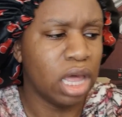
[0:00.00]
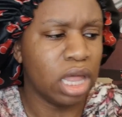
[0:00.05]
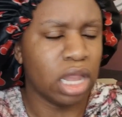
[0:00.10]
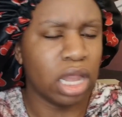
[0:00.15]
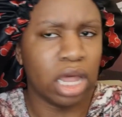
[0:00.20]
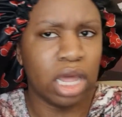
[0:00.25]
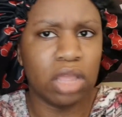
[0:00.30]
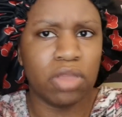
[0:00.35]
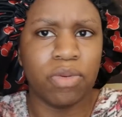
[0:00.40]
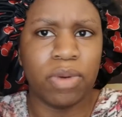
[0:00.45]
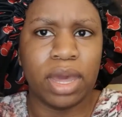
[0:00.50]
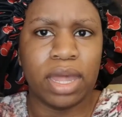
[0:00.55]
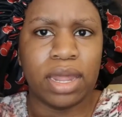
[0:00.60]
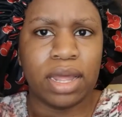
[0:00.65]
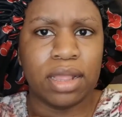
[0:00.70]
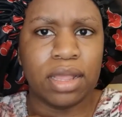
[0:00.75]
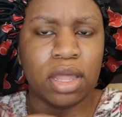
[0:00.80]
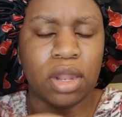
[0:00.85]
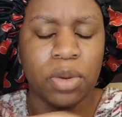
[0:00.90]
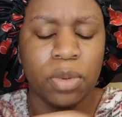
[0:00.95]

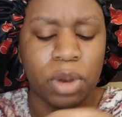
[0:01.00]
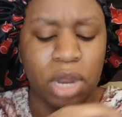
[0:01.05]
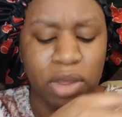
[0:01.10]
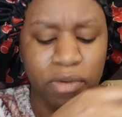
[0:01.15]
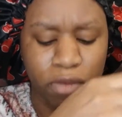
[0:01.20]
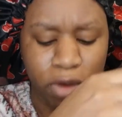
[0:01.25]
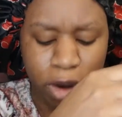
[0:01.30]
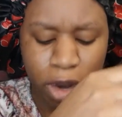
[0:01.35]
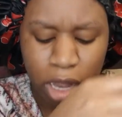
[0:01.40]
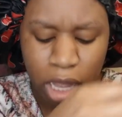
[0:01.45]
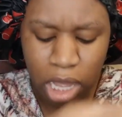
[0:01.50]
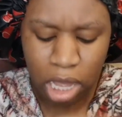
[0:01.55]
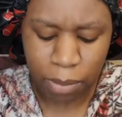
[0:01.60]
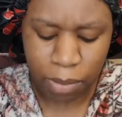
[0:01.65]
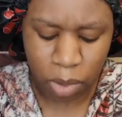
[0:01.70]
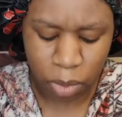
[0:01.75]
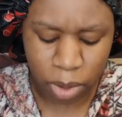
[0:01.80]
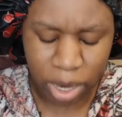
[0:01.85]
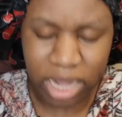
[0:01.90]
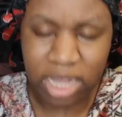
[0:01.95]
2019 or whatever.
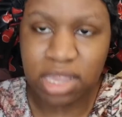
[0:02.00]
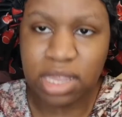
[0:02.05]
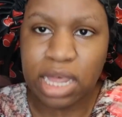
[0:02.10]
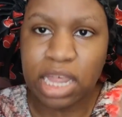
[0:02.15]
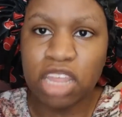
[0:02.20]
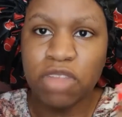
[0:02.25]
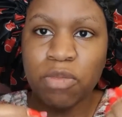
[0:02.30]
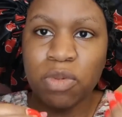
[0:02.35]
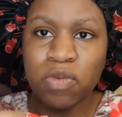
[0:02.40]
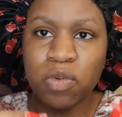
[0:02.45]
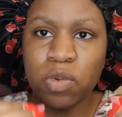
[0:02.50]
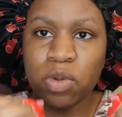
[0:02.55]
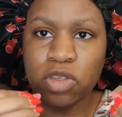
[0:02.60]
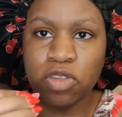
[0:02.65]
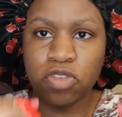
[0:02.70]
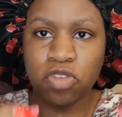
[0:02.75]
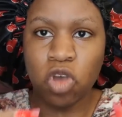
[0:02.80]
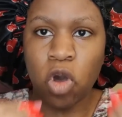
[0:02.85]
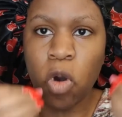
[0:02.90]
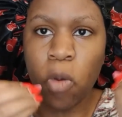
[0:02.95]
But when I say this movie
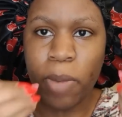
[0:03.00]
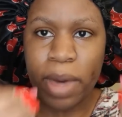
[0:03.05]
was so